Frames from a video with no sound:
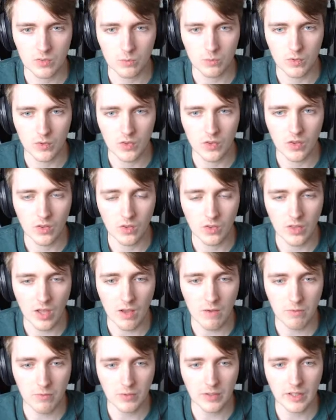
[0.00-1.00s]
will
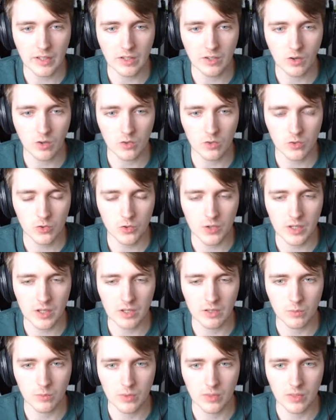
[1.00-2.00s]
definitely not
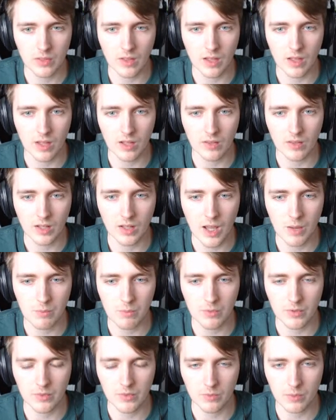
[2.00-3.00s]
trade with the
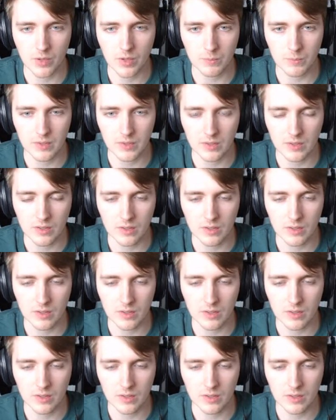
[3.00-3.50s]
Labyrinth Raptor.